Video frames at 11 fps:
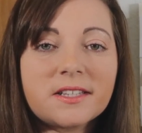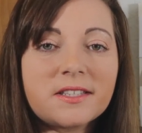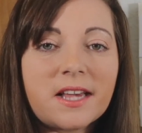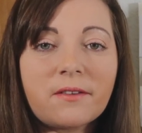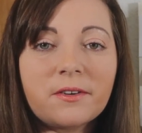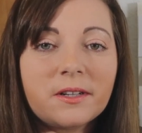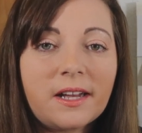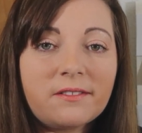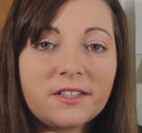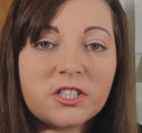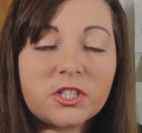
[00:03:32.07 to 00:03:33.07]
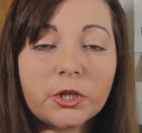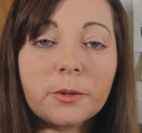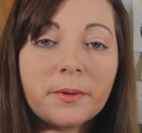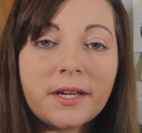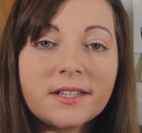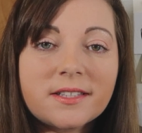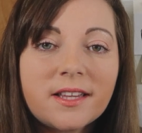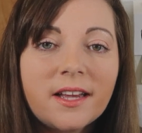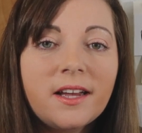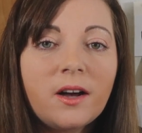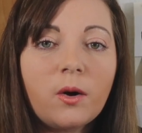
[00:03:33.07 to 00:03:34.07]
seven eleven Slurpees